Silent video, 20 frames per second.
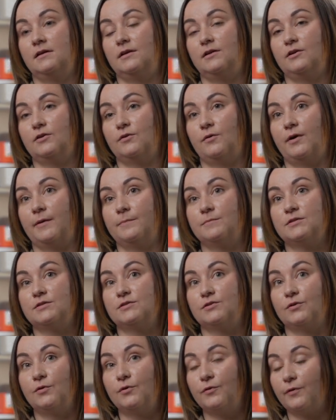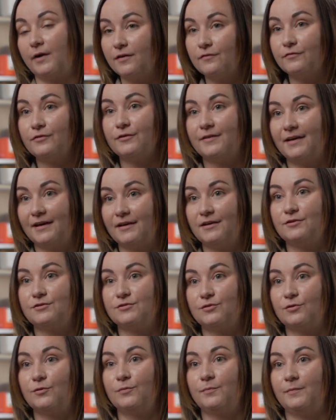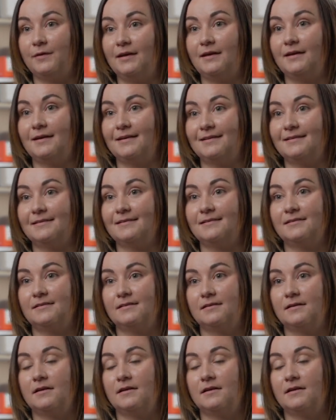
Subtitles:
you know, I'm so grateful that you told me, and